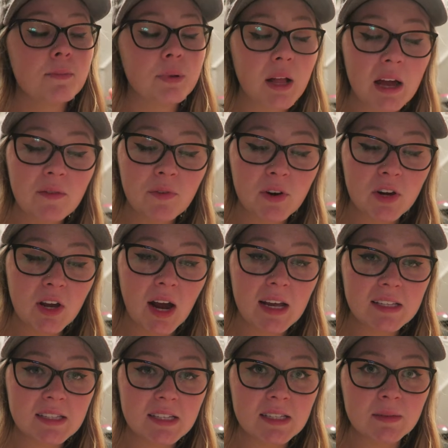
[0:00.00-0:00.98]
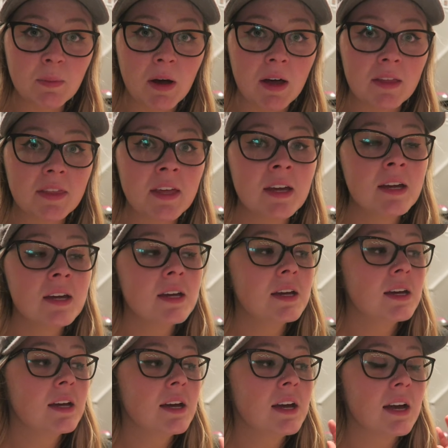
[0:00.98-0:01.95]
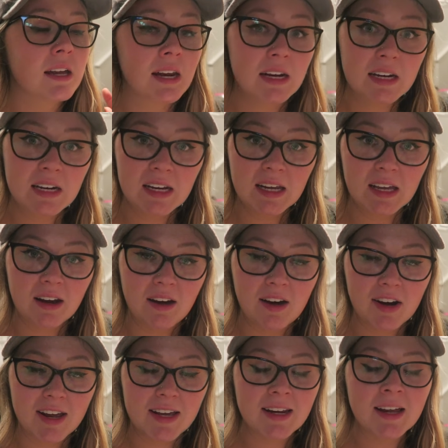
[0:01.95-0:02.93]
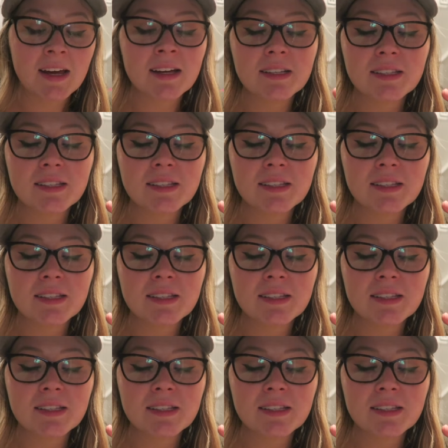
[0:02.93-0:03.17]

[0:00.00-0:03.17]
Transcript: planned for you guys this month and I need to get on it.